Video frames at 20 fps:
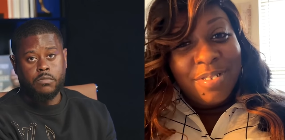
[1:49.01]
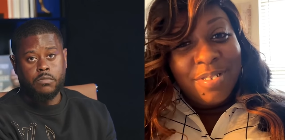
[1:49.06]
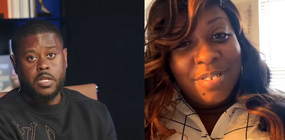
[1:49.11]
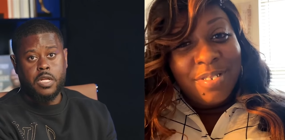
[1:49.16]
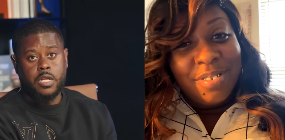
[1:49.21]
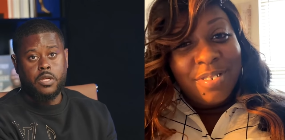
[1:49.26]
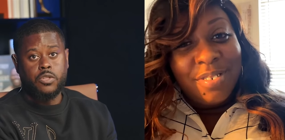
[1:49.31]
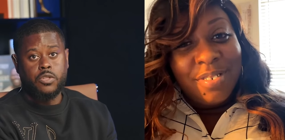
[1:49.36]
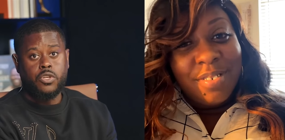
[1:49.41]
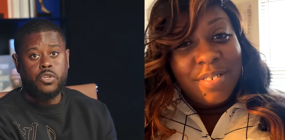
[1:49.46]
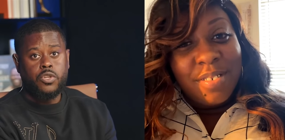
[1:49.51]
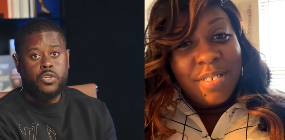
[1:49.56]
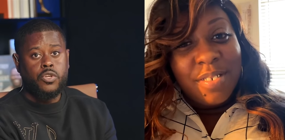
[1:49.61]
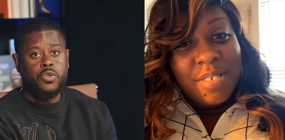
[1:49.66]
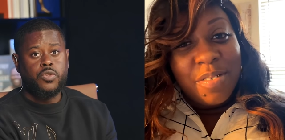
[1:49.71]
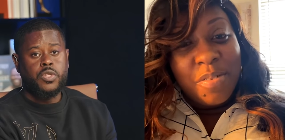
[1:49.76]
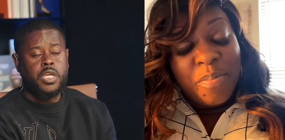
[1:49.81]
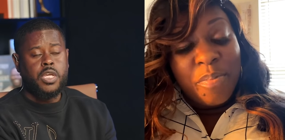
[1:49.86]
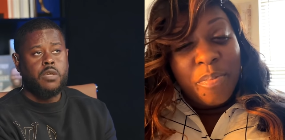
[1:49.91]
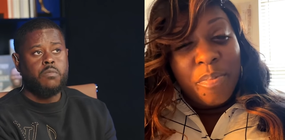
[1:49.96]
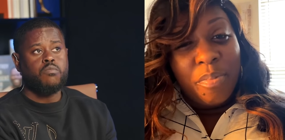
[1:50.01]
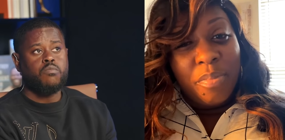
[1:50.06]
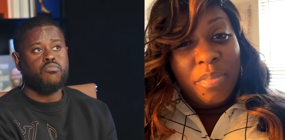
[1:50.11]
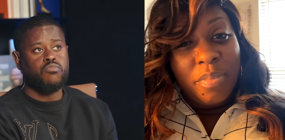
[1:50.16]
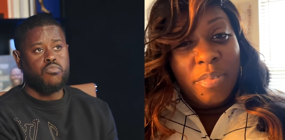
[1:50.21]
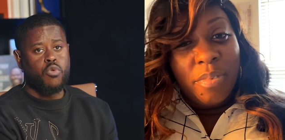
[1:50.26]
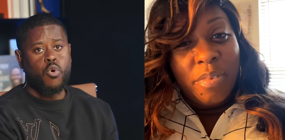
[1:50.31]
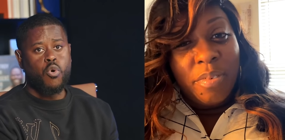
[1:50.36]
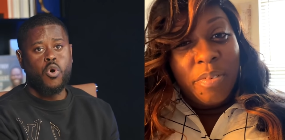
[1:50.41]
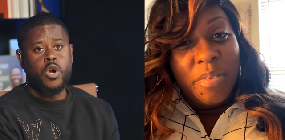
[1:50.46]
Speaker 1: You need
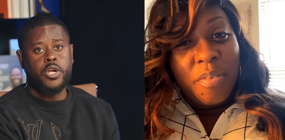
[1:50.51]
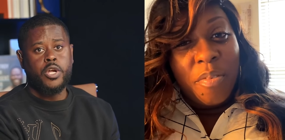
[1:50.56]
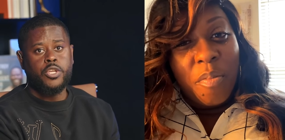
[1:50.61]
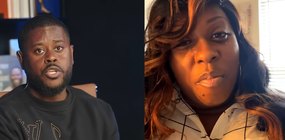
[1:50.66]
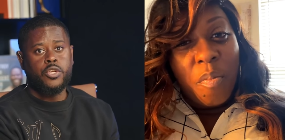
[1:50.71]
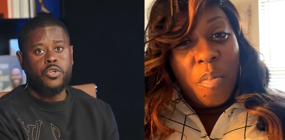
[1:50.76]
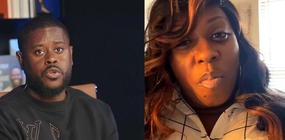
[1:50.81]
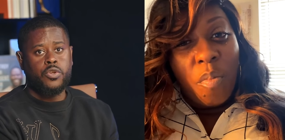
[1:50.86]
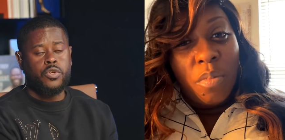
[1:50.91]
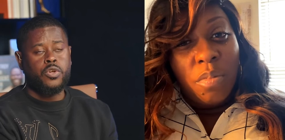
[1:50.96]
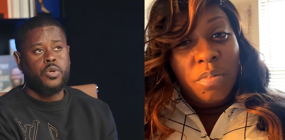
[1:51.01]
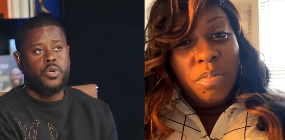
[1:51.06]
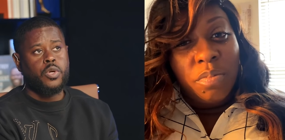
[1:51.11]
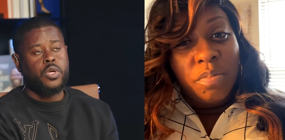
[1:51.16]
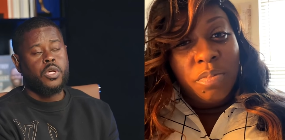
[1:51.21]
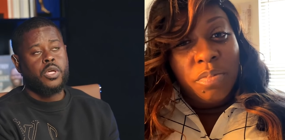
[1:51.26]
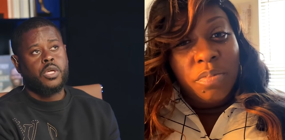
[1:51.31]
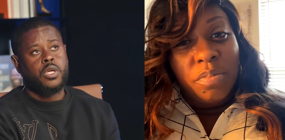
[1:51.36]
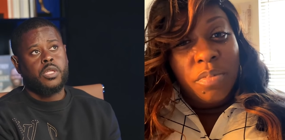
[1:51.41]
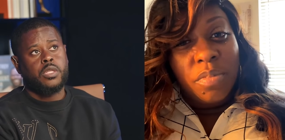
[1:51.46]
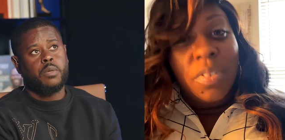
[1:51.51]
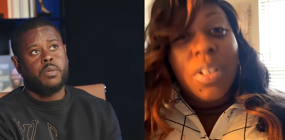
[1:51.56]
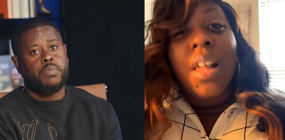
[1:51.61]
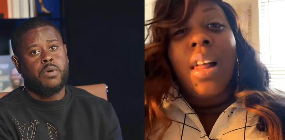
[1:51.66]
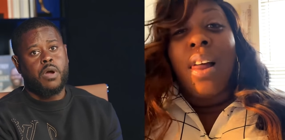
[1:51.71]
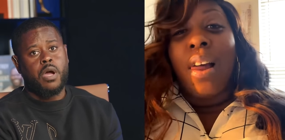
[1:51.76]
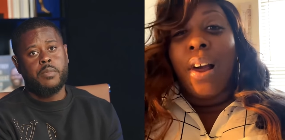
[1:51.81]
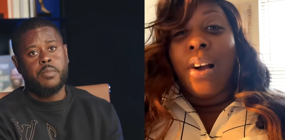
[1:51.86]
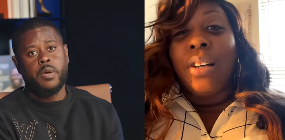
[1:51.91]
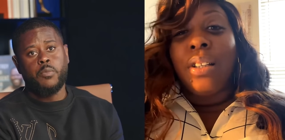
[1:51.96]
more. The
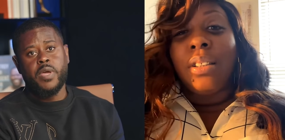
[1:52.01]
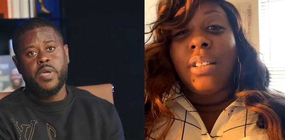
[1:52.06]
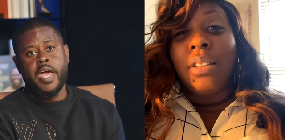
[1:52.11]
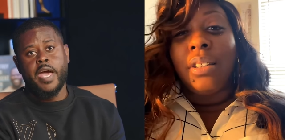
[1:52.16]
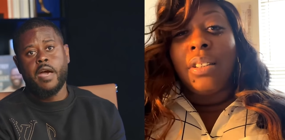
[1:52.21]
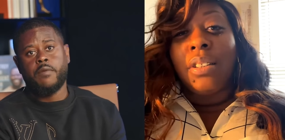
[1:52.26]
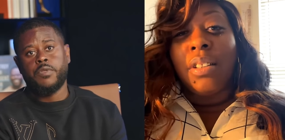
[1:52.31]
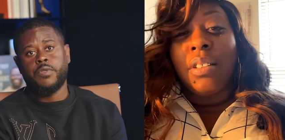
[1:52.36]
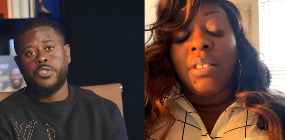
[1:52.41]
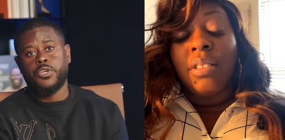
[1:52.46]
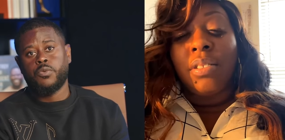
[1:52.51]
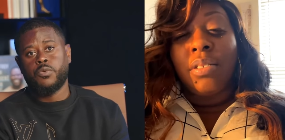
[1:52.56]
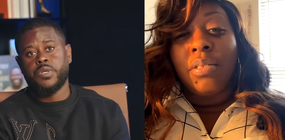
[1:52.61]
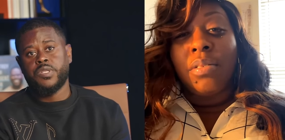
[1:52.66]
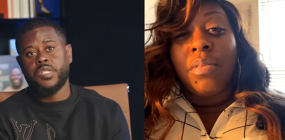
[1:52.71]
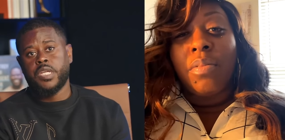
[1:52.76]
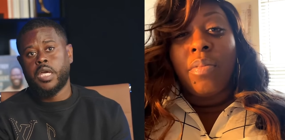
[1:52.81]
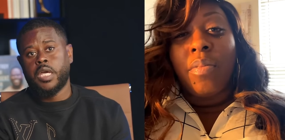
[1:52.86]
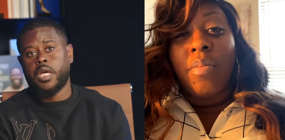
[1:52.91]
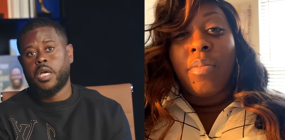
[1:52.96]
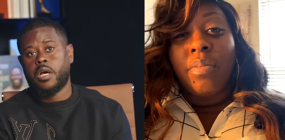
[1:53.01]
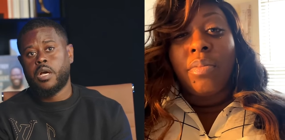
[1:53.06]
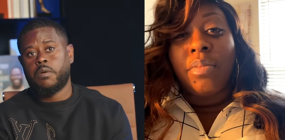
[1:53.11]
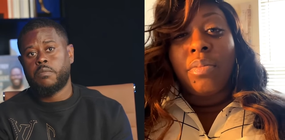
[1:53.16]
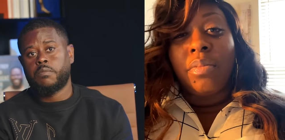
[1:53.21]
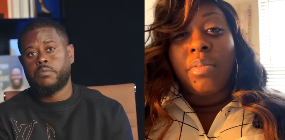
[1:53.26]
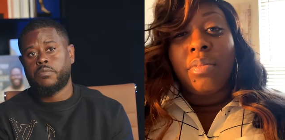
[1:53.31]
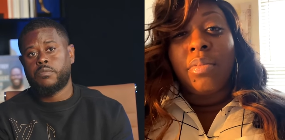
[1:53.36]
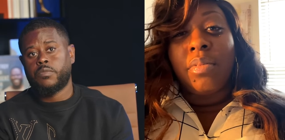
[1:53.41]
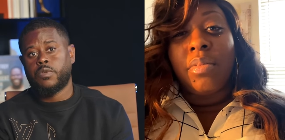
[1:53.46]
problem that we have with you is income.
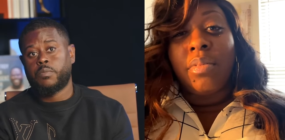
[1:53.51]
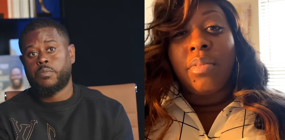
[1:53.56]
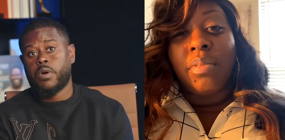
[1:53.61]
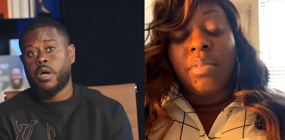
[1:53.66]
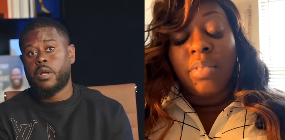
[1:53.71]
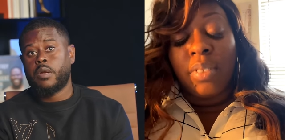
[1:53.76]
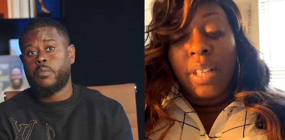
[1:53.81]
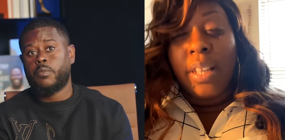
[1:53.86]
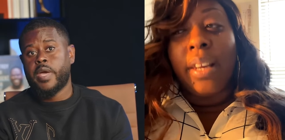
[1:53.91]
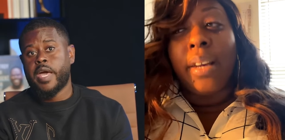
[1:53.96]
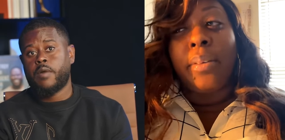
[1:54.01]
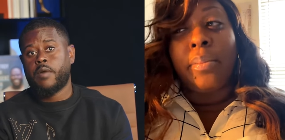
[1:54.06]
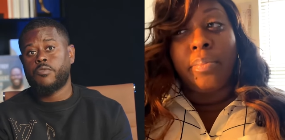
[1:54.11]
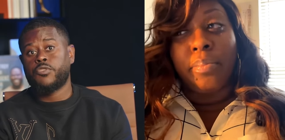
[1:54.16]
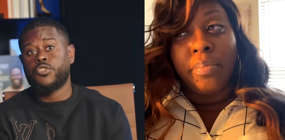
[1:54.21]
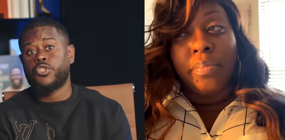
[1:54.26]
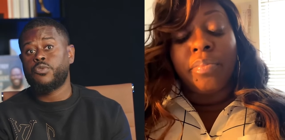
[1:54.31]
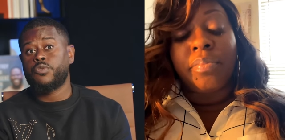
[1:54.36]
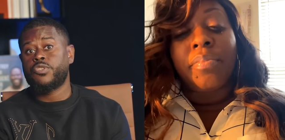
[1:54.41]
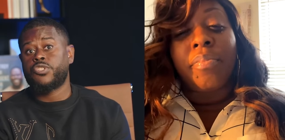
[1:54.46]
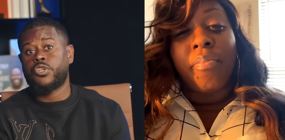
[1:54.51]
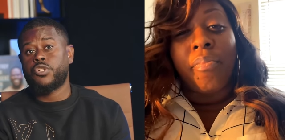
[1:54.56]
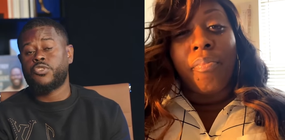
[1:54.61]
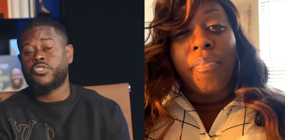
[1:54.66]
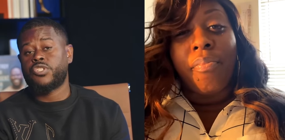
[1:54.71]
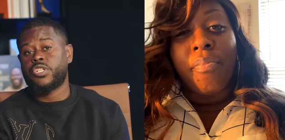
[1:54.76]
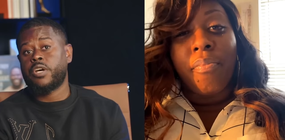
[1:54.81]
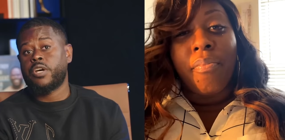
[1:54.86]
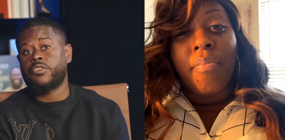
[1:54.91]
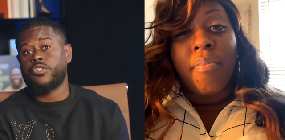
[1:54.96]
The problem that we have with you is your
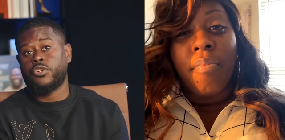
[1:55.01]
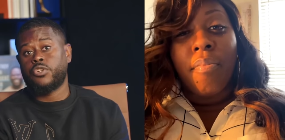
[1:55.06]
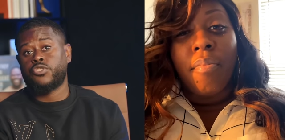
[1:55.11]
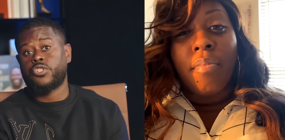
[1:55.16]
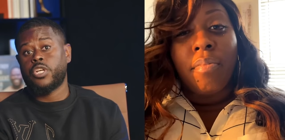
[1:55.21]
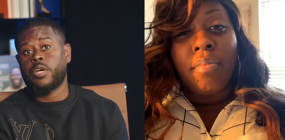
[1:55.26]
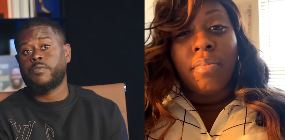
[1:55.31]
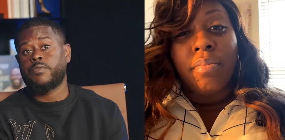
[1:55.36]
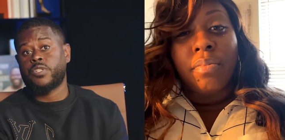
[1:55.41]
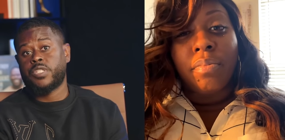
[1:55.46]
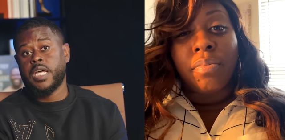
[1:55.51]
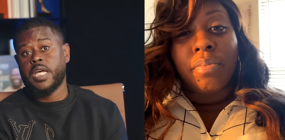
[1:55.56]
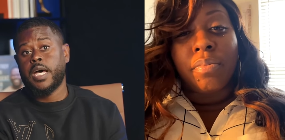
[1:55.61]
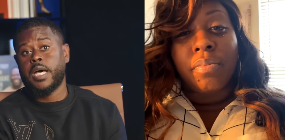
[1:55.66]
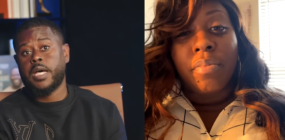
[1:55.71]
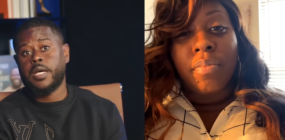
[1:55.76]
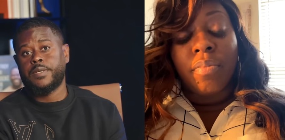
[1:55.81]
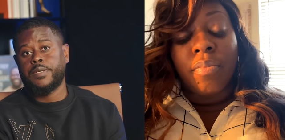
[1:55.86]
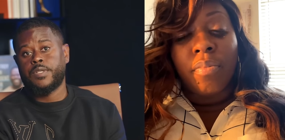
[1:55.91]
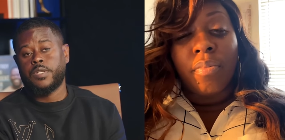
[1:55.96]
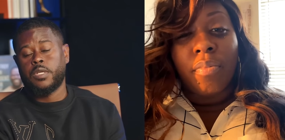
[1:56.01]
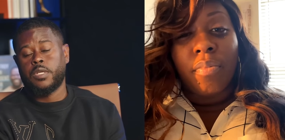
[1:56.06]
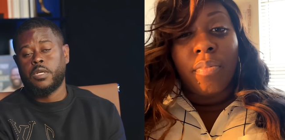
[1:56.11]
shovel size.